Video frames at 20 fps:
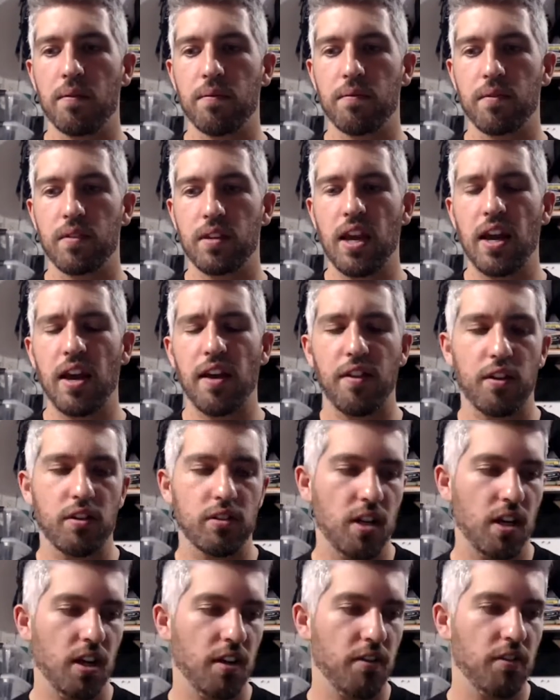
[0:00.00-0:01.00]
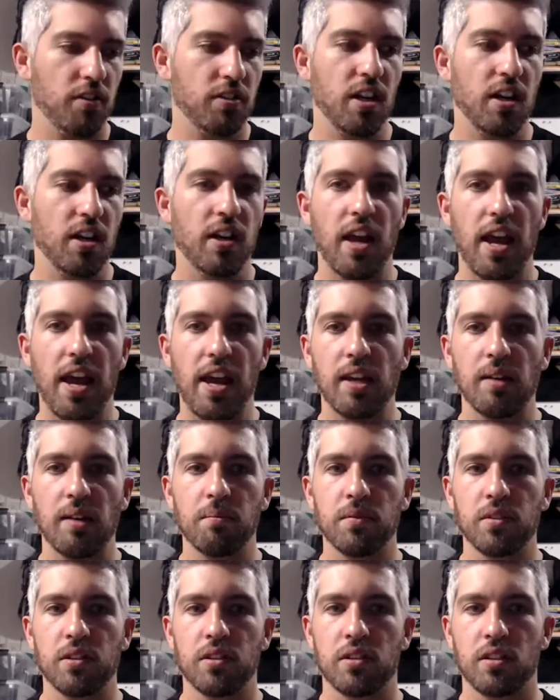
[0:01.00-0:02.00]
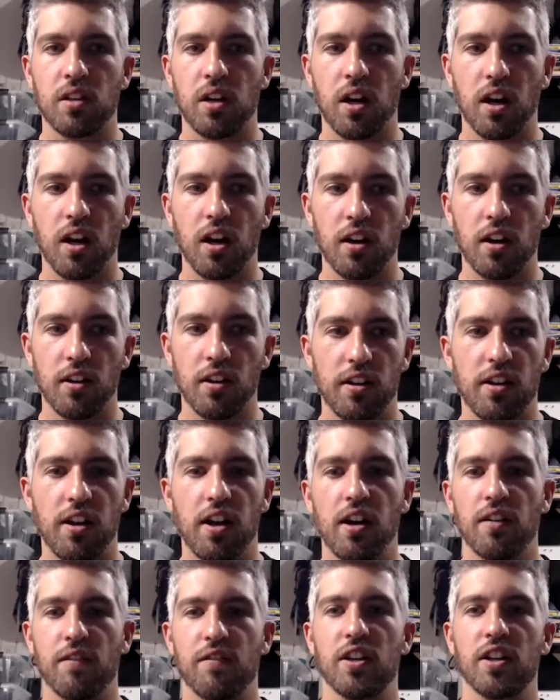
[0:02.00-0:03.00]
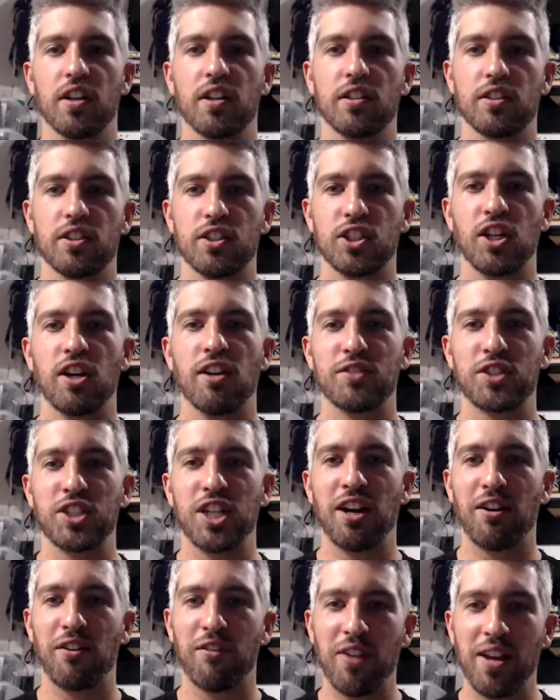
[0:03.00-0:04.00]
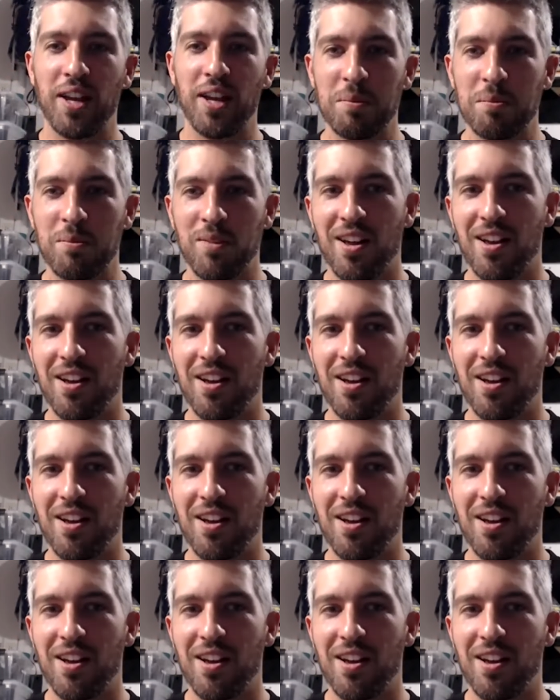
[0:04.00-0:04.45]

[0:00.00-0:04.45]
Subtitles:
yeah, there's an Ames of chair fame